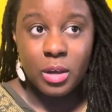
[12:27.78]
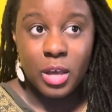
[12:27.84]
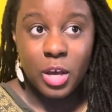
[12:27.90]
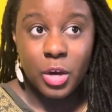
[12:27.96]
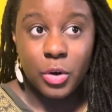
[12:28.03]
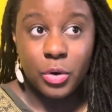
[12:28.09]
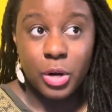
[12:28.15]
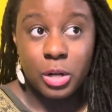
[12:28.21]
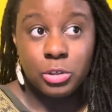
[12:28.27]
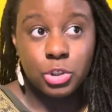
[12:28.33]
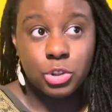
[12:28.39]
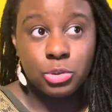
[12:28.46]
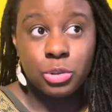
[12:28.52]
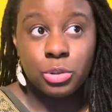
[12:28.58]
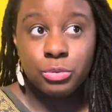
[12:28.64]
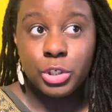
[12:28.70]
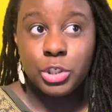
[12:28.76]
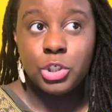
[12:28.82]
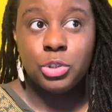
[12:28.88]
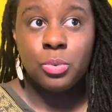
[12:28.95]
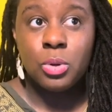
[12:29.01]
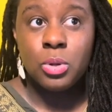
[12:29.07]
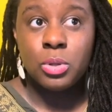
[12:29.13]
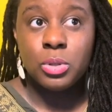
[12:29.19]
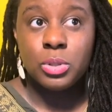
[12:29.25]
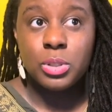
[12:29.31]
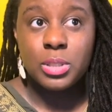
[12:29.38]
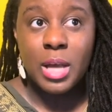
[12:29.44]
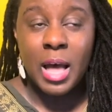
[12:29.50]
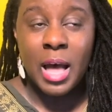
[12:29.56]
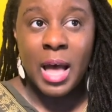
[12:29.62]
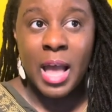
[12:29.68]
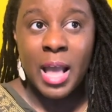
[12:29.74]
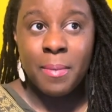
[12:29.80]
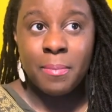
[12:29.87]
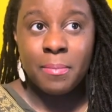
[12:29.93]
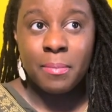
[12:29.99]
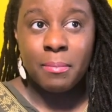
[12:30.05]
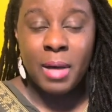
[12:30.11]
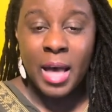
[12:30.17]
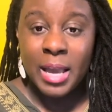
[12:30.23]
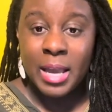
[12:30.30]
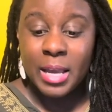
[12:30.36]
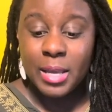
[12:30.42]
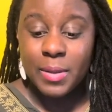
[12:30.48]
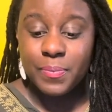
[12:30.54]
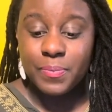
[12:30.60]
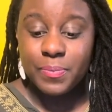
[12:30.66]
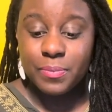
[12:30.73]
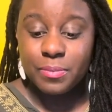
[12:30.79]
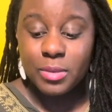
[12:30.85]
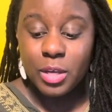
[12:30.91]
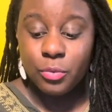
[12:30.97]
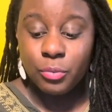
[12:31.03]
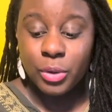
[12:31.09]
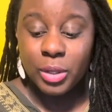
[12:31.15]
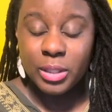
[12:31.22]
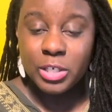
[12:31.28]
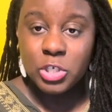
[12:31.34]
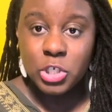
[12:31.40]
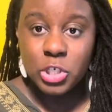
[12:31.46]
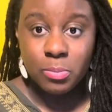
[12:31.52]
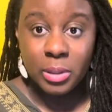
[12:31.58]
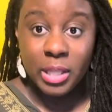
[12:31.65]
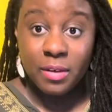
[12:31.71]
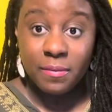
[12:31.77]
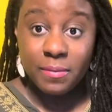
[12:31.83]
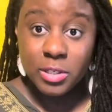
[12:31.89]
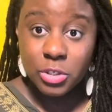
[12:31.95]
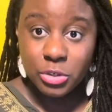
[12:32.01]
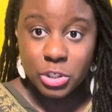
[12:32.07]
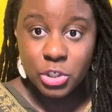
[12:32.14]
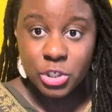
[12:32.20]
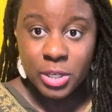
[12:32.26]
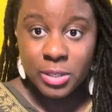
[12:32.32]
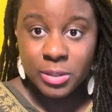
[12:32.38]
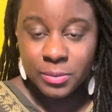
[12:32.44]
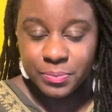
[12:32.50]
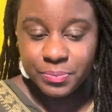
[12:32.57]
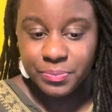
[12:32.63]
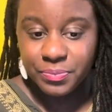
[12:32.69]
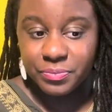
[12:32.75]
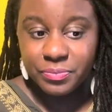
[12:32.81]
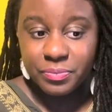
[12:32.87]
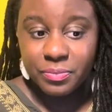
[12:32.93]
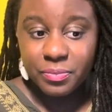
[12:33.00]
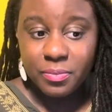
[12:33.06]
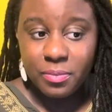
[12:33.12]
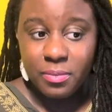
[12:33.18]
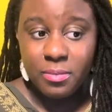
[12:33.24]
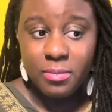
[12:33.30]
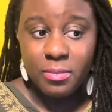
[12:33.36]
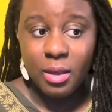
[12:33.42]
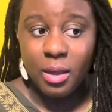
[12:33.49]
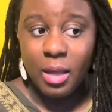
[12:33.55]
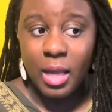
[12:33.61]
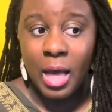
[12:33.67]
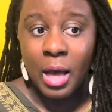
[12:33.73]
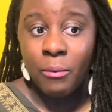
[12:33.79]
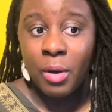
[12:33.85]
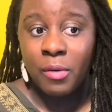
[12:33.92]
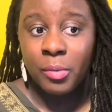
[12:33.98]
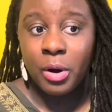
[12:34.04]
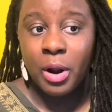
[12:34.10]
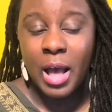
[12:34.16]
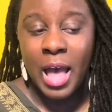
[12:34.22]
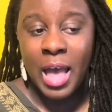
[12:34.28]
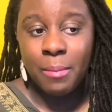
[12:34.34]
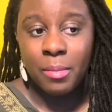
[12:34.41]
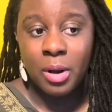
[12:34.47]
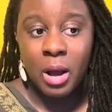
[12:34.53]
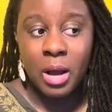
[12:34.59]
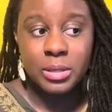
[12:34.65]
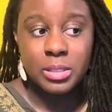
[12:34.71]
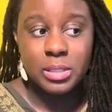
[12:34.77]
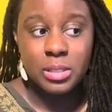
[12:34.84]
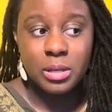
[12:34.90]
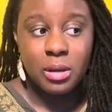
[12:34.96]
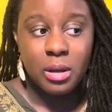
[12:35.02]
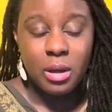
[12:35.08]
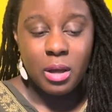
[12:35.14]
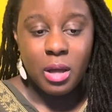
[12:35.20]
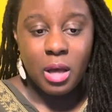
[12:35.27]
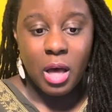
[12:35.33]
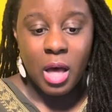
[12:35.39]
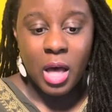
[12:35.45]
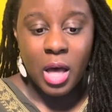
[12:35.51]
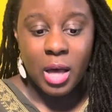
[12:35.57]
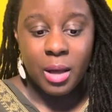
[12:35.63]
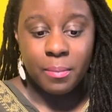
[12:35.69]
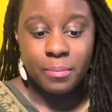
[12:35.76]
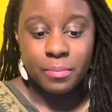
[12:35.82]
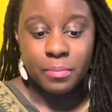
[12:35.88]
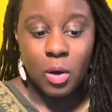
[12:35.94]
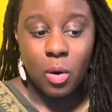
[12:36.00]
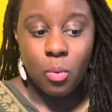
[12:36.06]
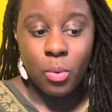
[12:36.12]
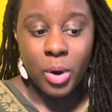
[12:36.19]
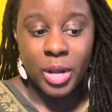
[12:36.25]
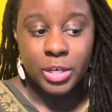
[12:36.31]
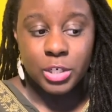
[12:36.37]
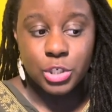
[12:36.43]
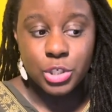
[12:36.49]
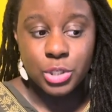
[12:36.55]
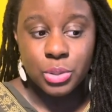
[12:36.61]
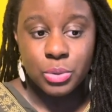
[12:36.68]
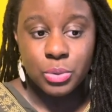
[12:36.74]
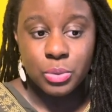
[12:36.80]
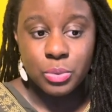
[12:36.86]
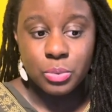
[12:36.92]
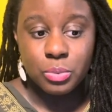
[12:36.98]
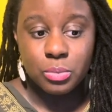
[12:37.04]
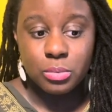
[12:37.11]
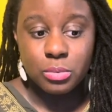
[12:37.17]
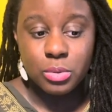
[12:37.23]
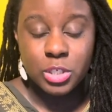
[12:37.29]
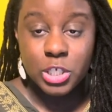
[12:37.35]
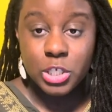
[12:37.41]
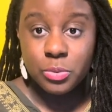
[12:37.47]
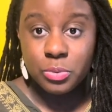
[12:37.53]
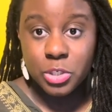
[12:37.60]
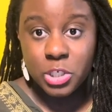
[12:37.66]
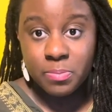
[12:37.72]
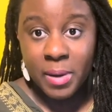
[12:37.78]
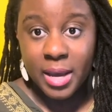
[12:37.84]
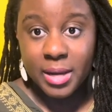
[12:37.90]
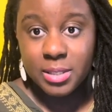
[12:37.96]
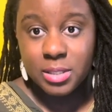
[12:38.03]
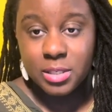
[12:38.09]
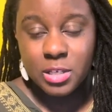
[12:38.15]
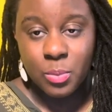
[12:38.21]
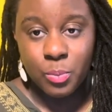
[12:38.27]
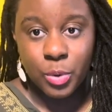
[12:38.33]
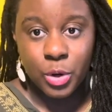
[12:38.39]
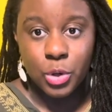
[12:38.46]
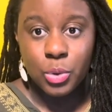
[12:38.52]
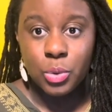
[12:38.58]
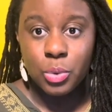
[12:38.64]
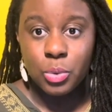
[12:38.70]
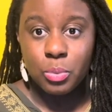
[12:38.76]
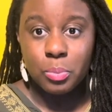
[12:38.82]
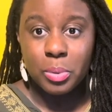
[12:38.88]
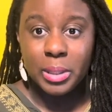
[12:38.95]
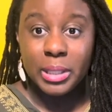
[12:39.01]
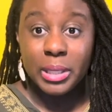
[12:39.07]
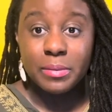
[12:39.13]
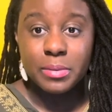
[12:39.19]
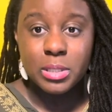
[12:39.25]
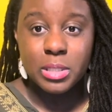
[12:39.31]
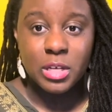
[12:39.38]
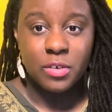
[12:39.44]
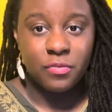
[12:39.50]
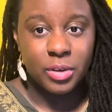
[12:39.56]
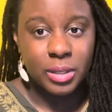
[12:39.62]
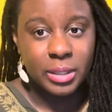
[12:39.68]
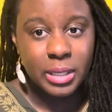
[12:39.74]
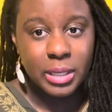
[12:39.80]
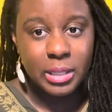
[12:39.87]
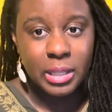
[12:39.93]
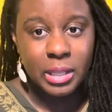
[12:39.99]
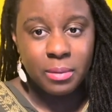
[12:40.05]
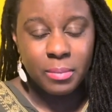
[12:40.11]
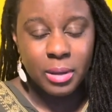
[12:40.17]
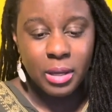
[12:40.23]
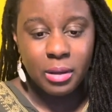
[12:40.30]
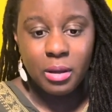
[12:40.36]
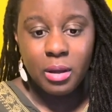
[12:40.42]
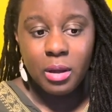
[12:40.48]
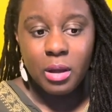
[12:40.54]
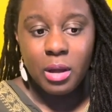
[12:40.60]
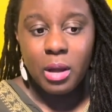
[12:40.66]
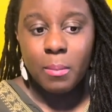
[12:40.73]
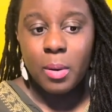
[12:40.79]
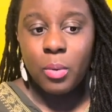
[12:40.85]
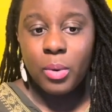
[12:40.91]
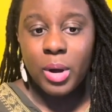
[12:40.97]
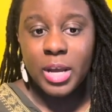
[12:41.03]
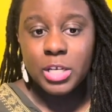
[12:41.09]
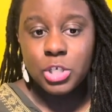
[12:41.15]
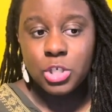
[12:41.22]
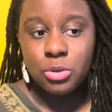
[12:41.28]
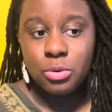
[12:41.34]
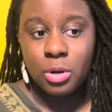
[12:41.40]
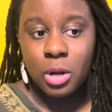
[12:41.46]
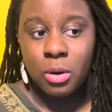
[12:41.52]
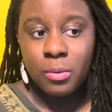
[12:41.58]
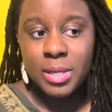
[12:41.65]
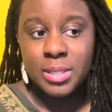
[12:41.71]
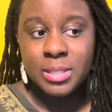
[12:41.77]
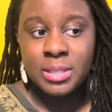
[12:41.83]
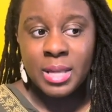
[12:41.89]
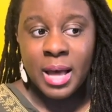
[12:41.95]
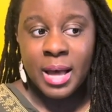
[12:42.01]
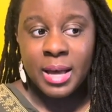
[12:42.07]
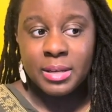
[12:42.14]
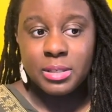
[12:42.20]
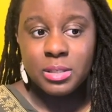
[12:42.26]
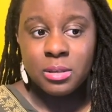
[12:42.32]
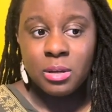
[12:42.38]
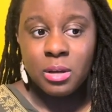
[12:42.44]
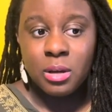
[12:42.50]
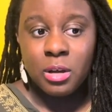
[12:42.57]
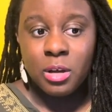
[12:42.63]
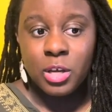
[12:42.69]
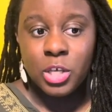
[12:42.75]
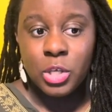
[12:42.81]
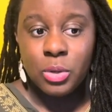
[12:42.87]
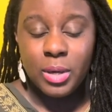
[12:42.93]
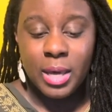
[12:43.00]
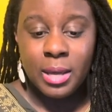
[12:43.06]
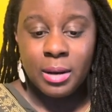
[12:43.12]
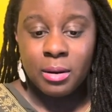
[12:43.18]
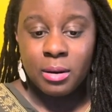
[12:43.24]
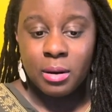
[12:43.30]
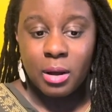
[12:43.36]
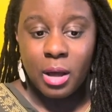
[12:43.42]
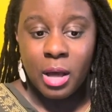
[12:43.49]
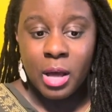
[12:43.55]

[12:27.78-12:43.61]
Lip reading: Cultural rituals, my religious belief is Christian. However, I'm not one to disrespect someone who believes differently than me. But what I do know is that you can